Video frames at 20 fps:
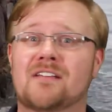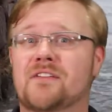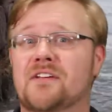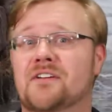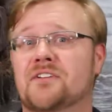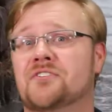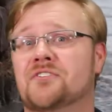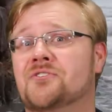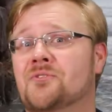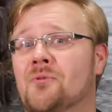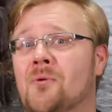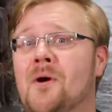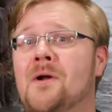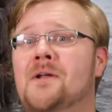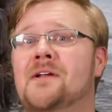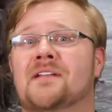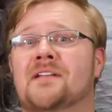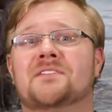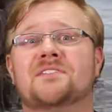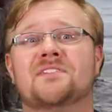they
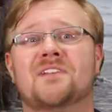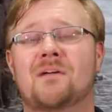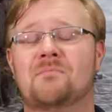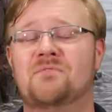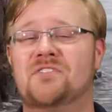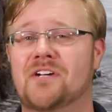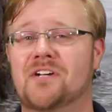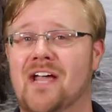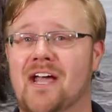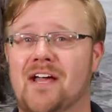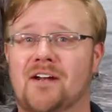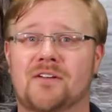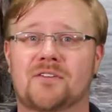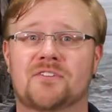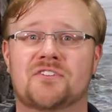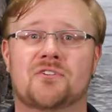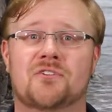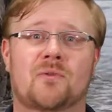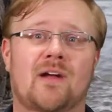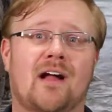destroyed and
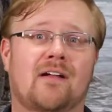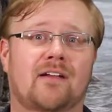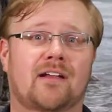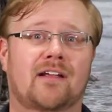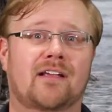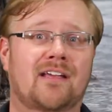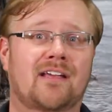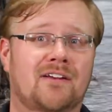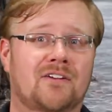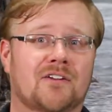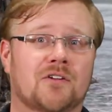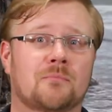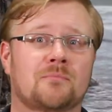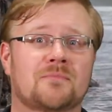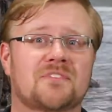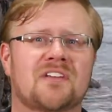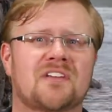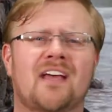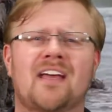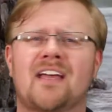subjugated surrounding
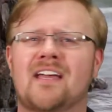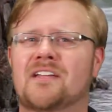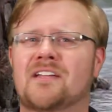kingdoms